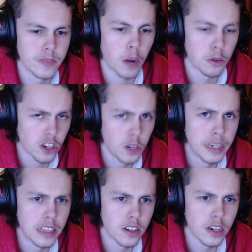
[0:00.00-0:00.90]
I was
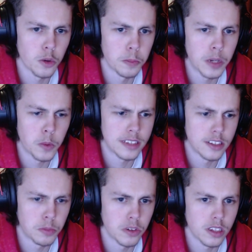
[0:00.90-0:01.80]
hoping that it would be
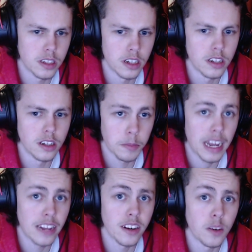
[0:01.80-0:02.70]
Wes's brother, and I'm
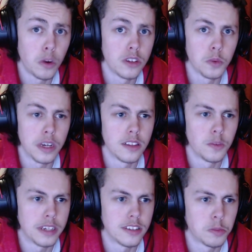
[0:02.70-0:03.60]
glad that it was
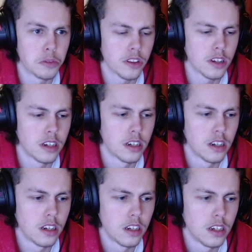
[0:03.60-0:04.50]
Wes's brother.
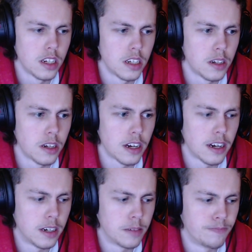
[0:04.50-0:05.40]

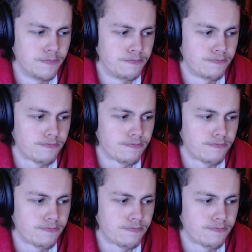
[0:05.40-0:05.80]
Um,